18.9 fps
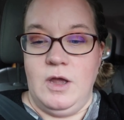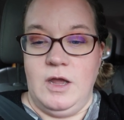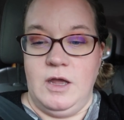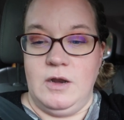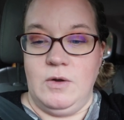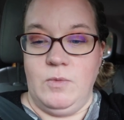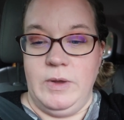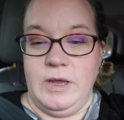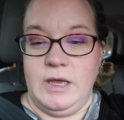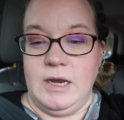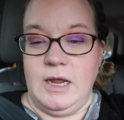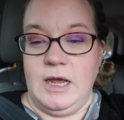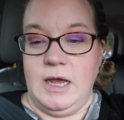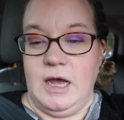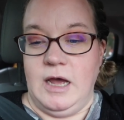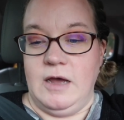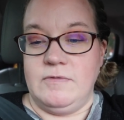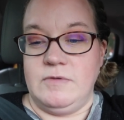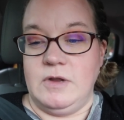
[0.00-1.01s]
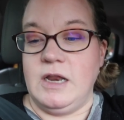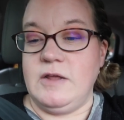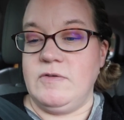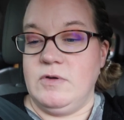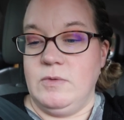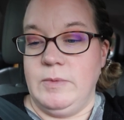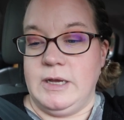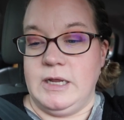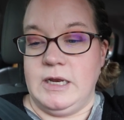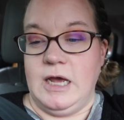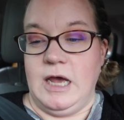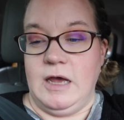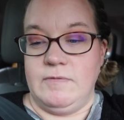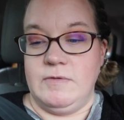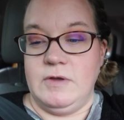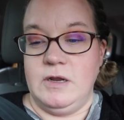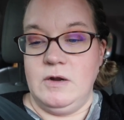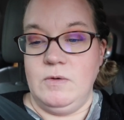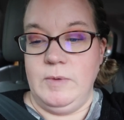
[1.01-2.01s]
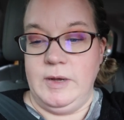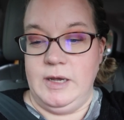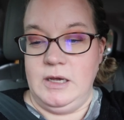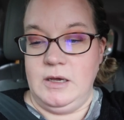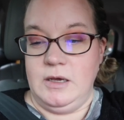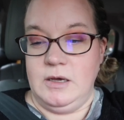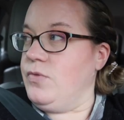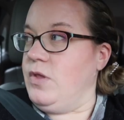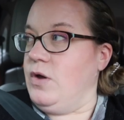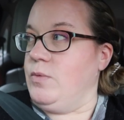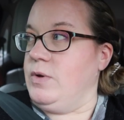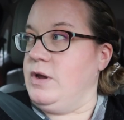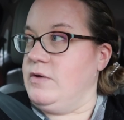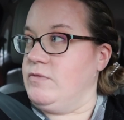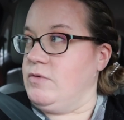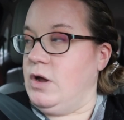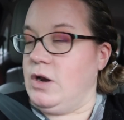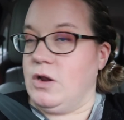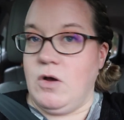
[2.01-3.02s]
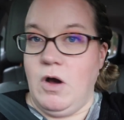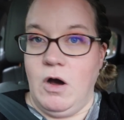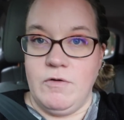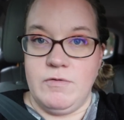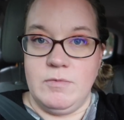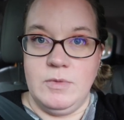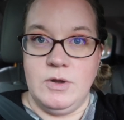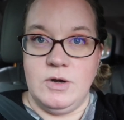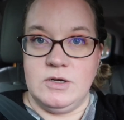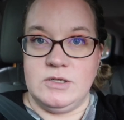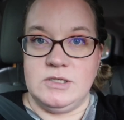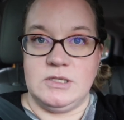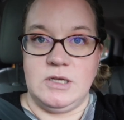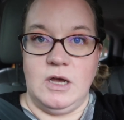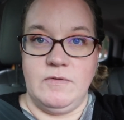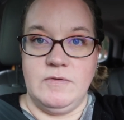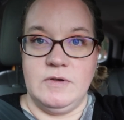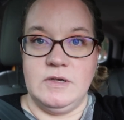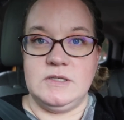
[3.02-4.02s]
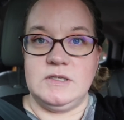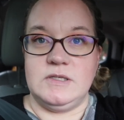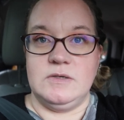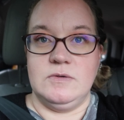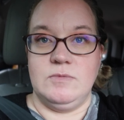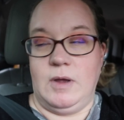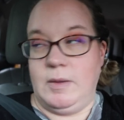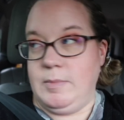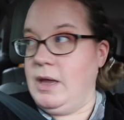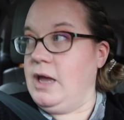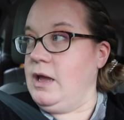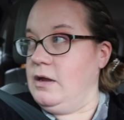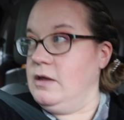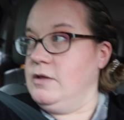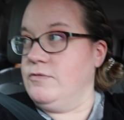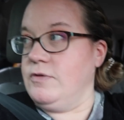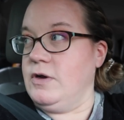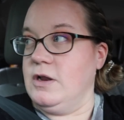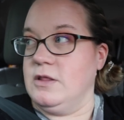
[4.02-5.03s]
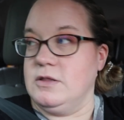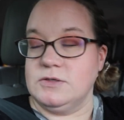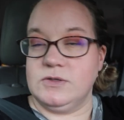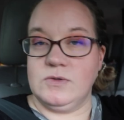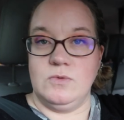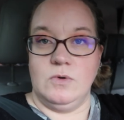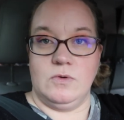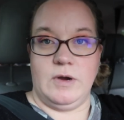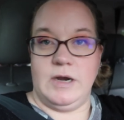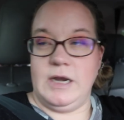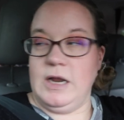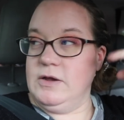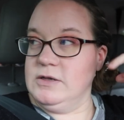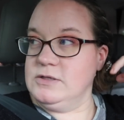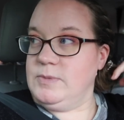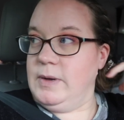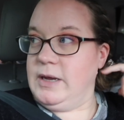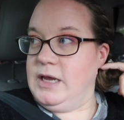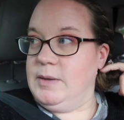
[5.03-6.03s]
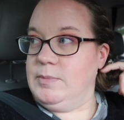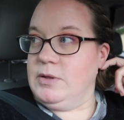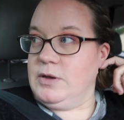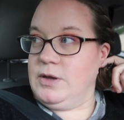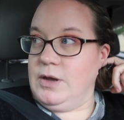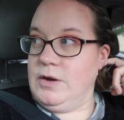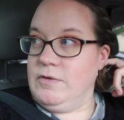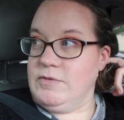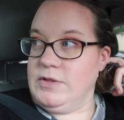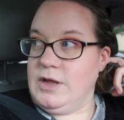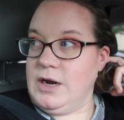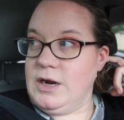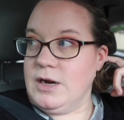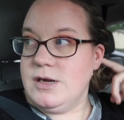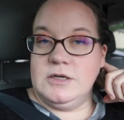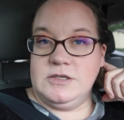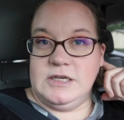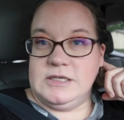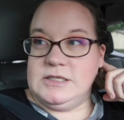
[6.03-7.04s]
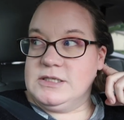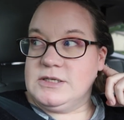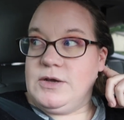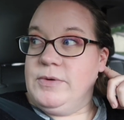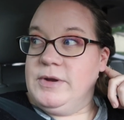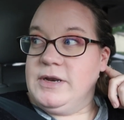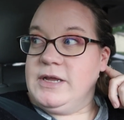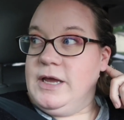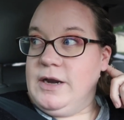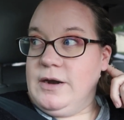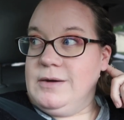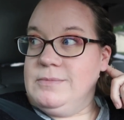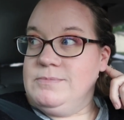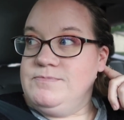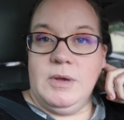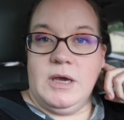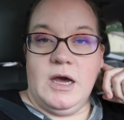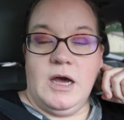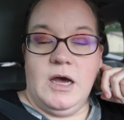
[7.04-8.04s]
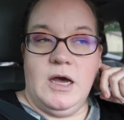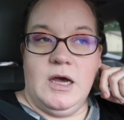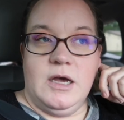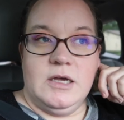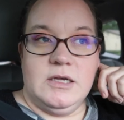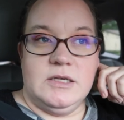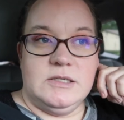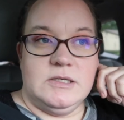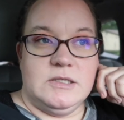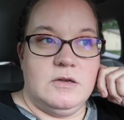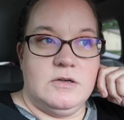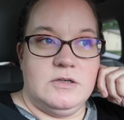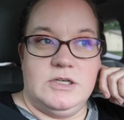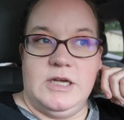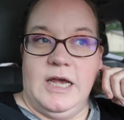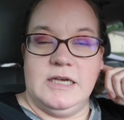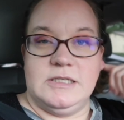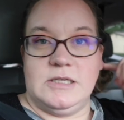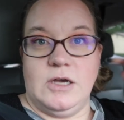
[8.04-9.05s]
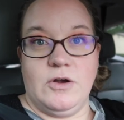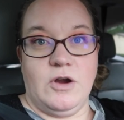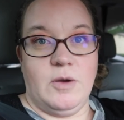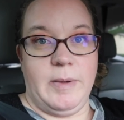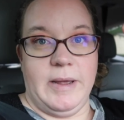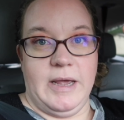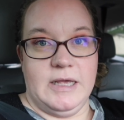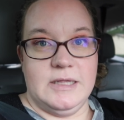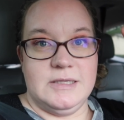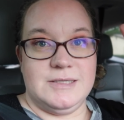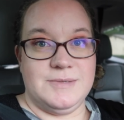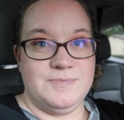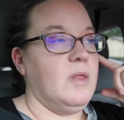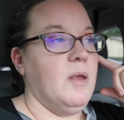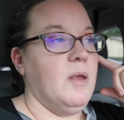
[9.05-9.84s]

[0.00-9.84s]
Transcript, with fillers: in a week and a half, not even a week and a half, in a week, that we have gotten a call from the nurse's office. I'm in front of the school right now, that's why I keep looking over there. Jason's going to get her because she has hunger pains,